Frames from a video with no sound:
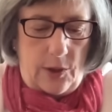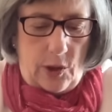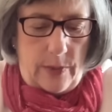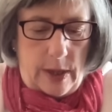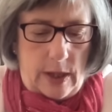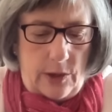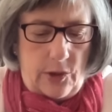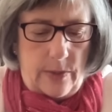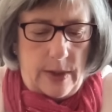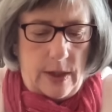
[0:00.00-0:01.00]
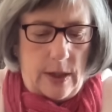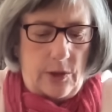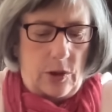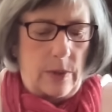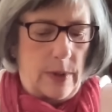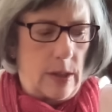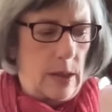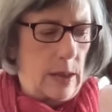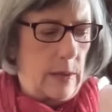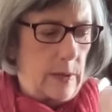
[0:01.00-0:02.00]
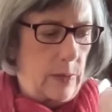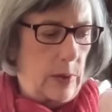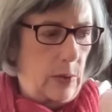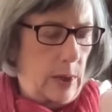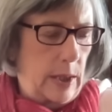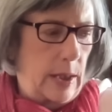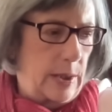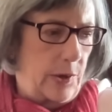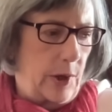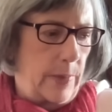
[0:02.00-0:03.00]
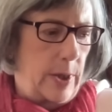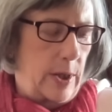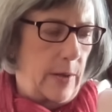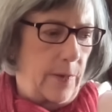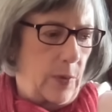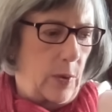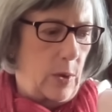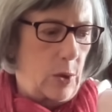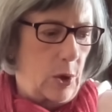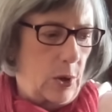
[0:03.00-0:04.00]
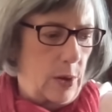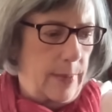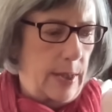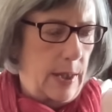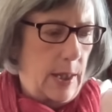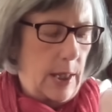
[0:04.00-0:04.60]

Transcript: Gemini, Gemini, Gemini. So we're looking at Gemini for October.